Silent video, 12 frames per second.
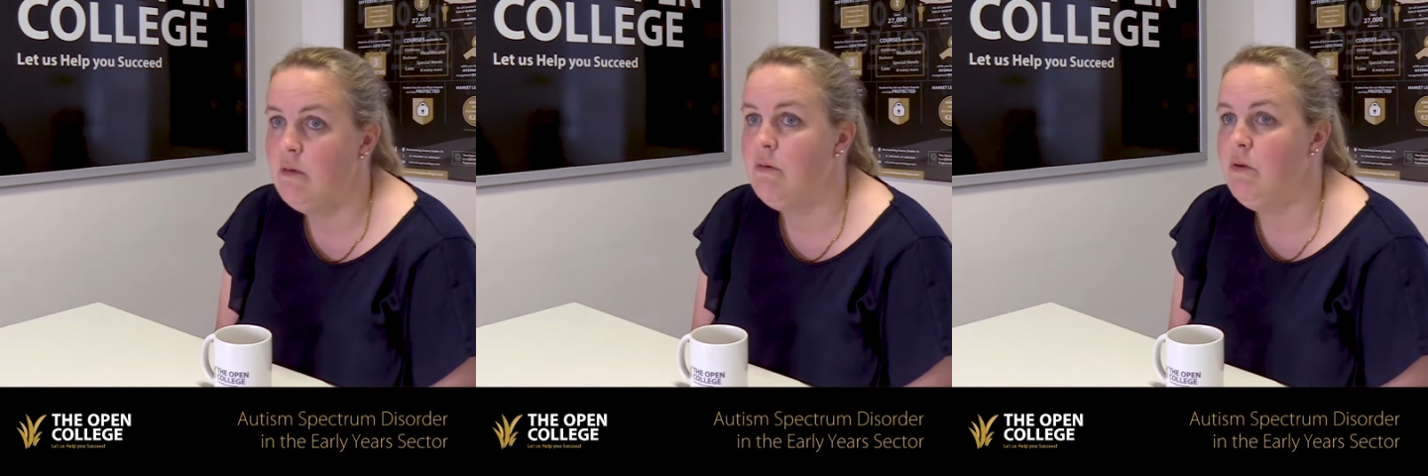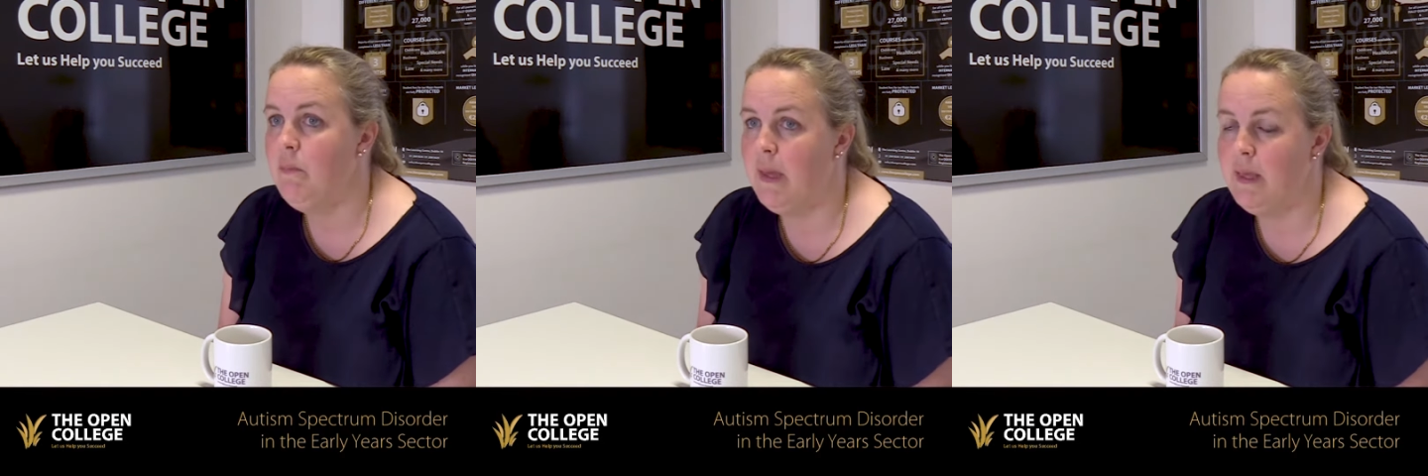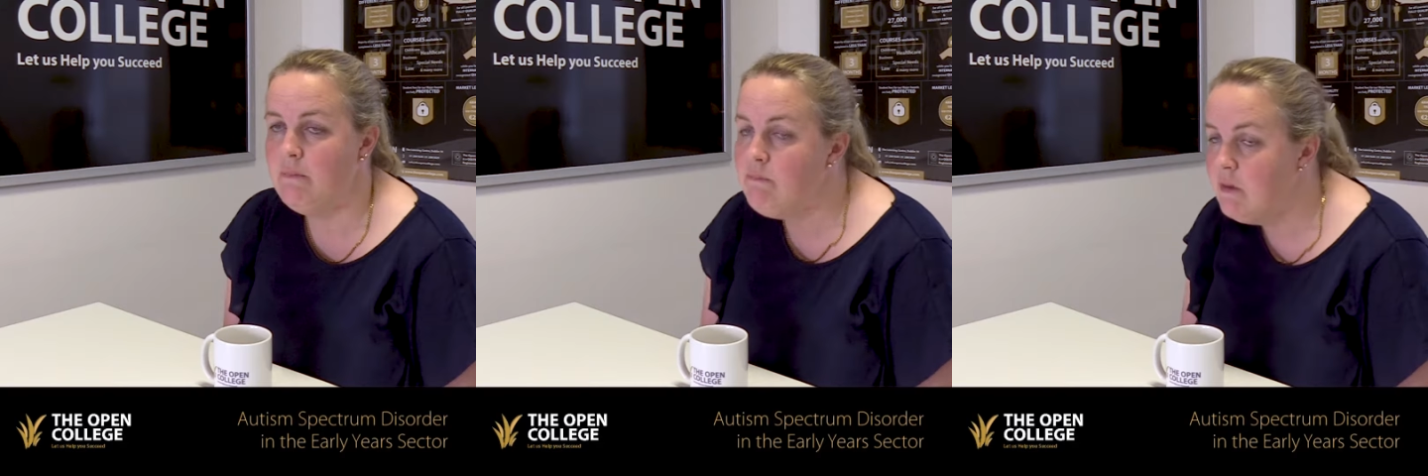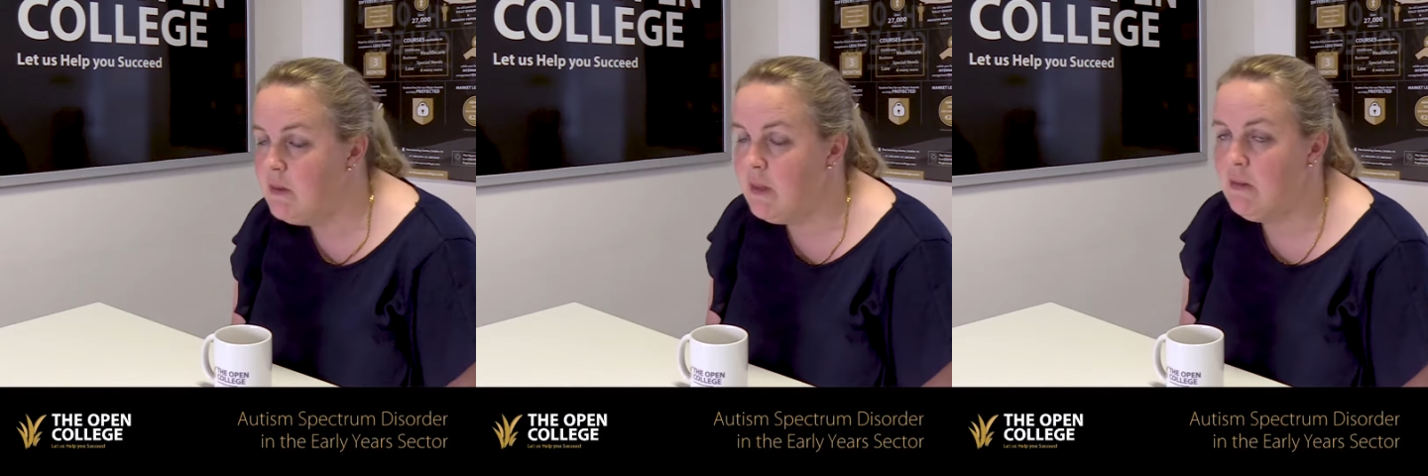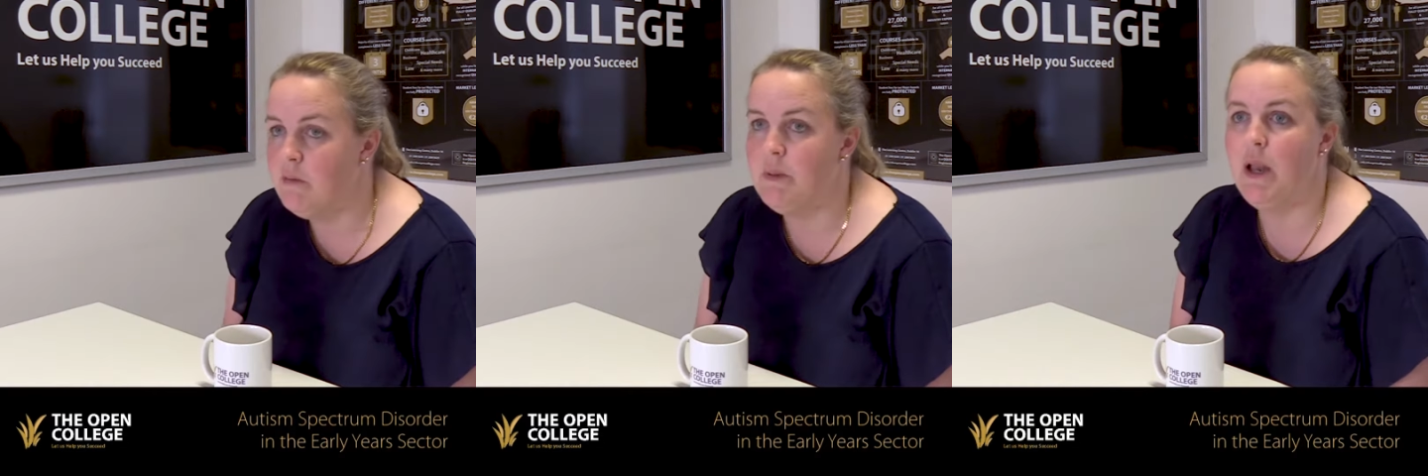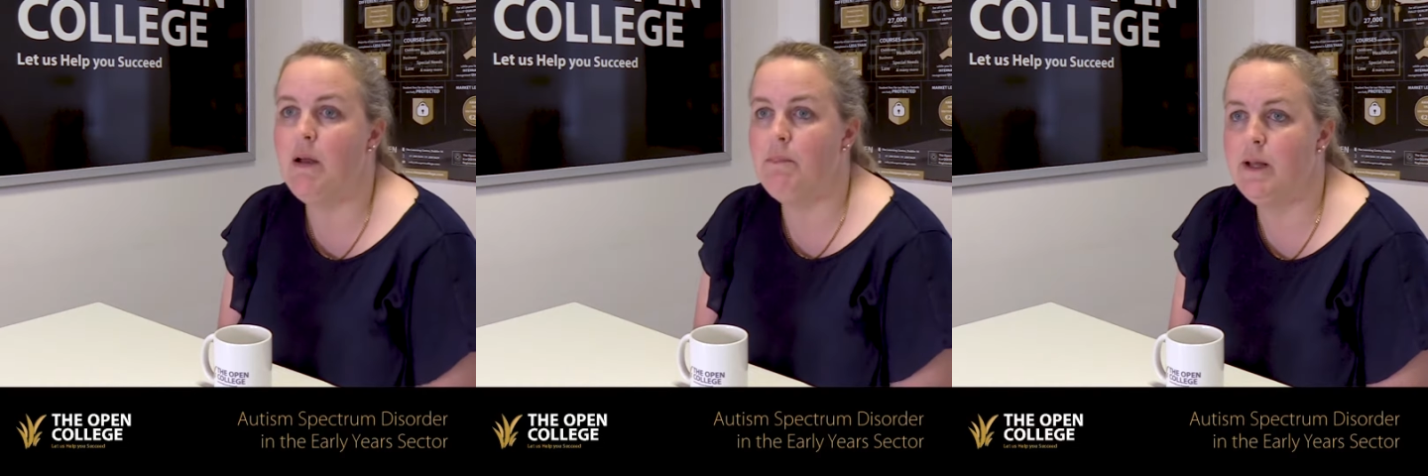You may see some
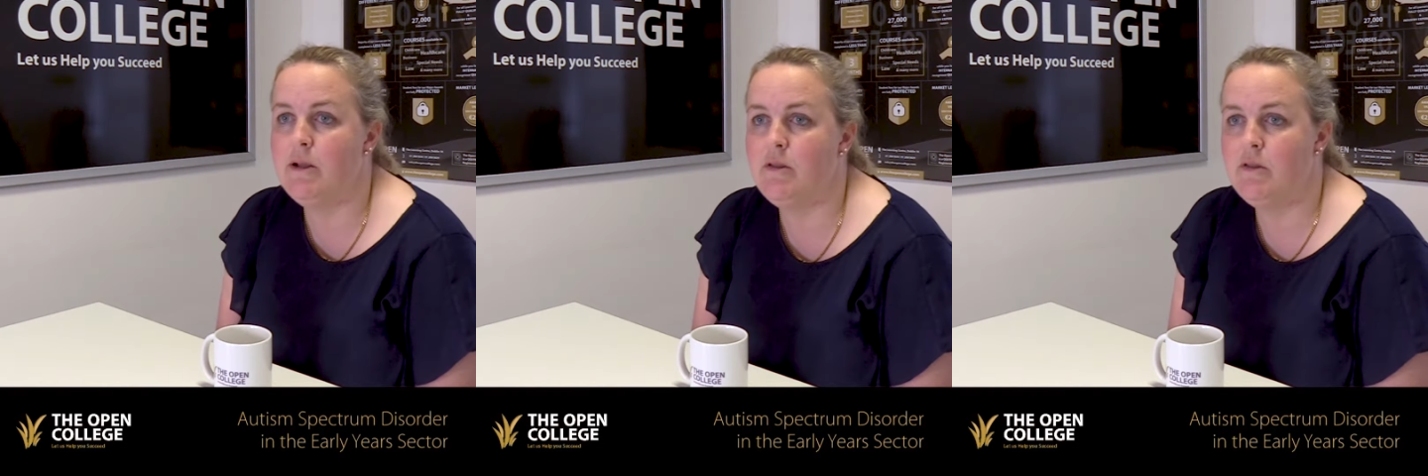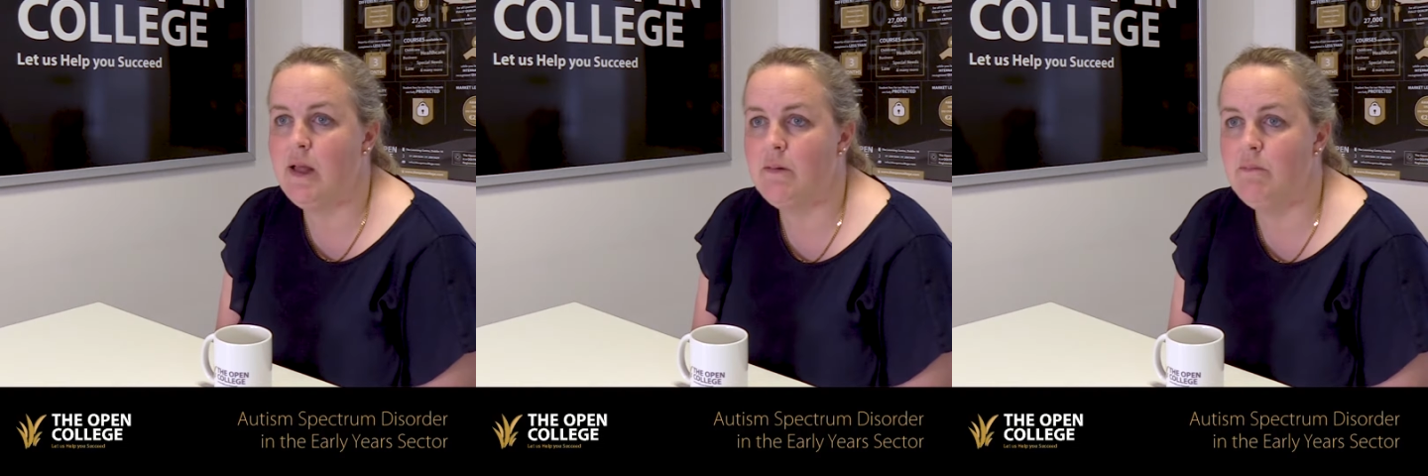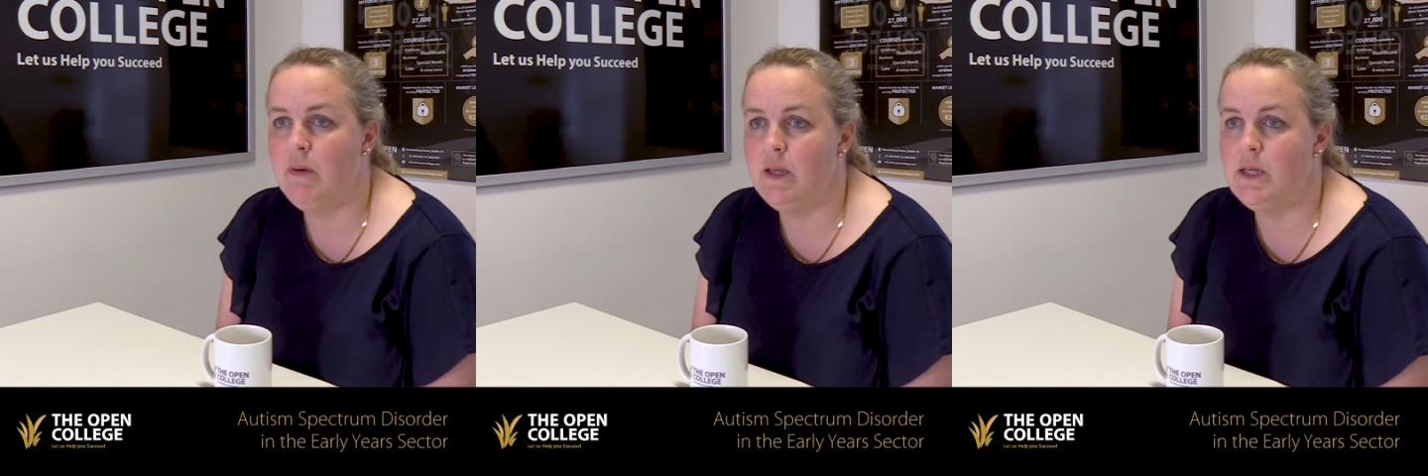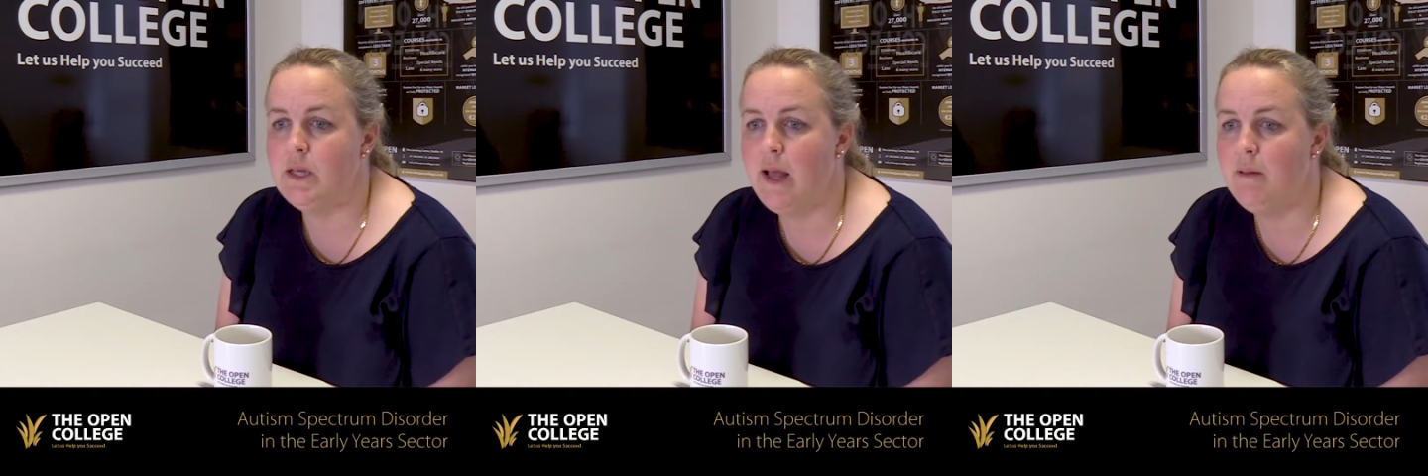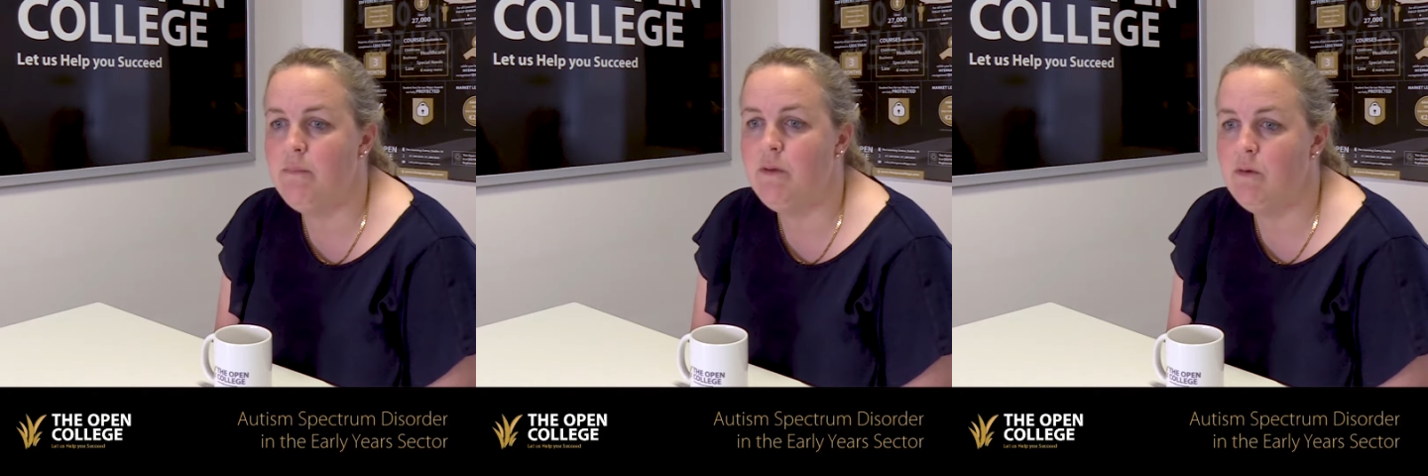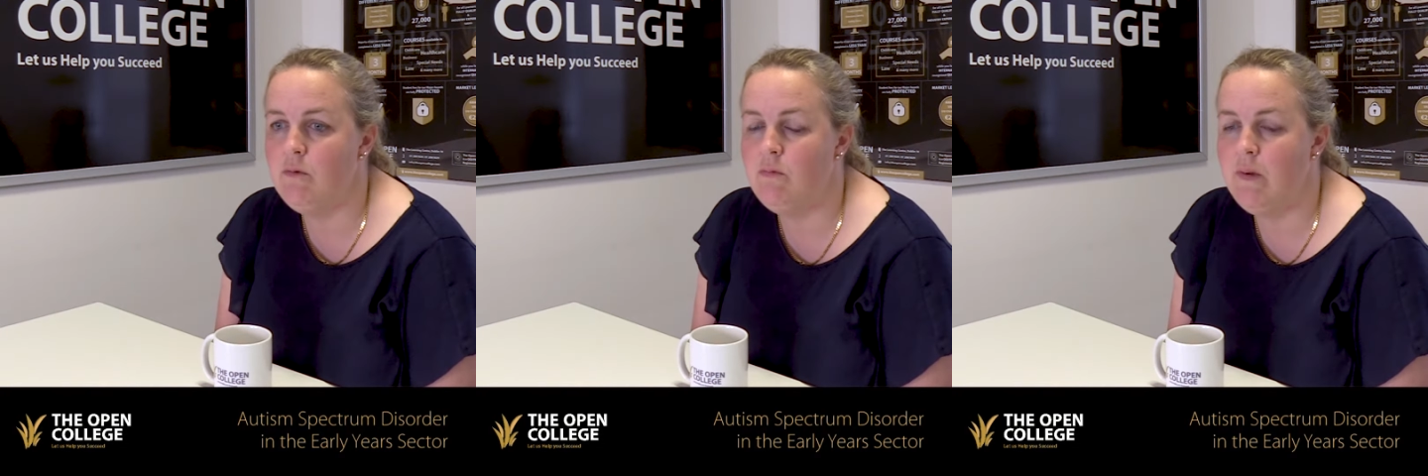alarm bells that might help
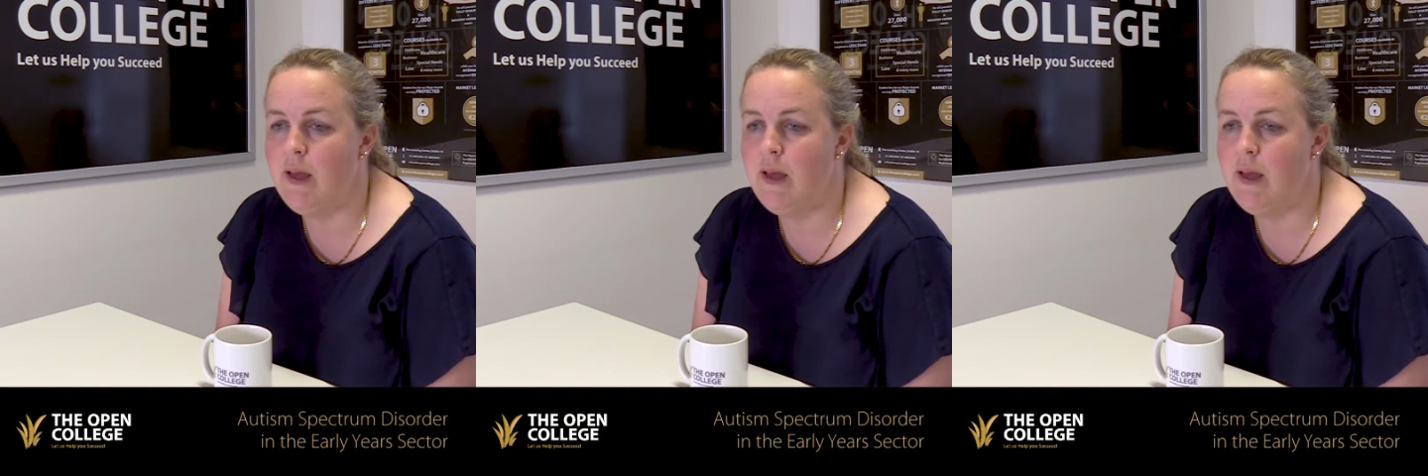you